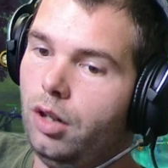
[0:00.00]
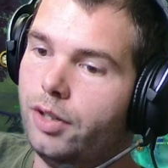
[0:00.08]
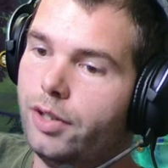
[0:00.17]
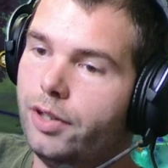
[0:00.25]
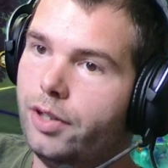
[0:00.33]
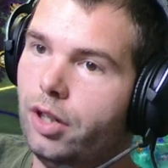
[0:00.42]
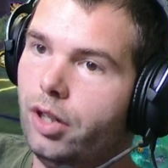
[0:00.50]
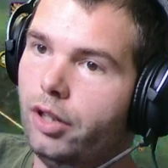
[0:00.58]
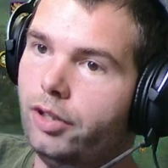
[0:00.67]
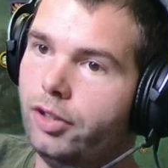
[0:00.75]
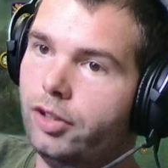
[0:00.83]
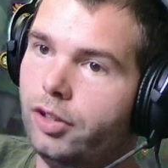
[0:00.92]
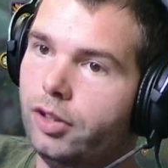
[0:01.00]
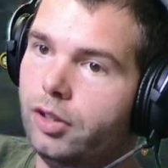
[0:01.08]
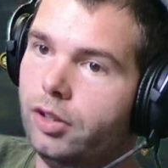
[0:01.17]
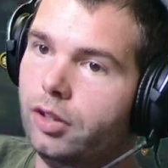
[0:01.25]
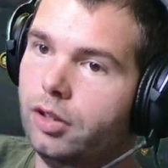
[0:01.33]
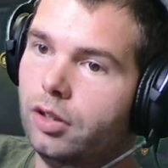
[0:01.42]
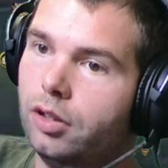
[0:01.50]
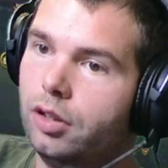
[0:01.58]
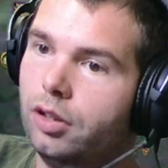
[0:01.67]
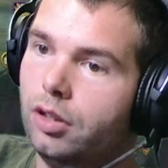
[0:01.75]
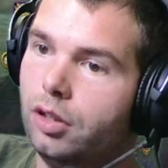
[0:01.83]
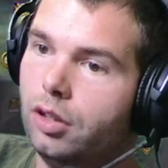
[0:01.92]
Oh, nice.
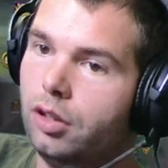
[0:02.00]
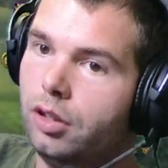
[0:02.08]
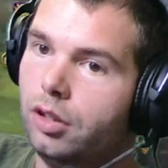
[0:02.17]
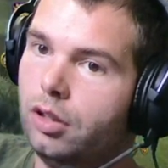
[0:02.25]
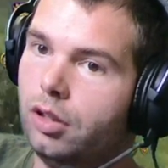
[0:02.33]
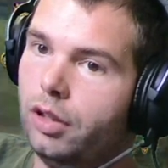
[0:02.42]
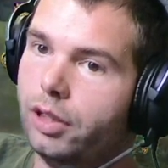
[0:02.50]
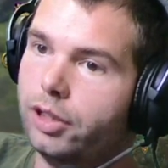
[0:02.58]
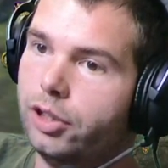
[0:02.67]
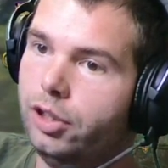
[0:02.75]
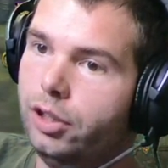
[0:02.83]
Alright,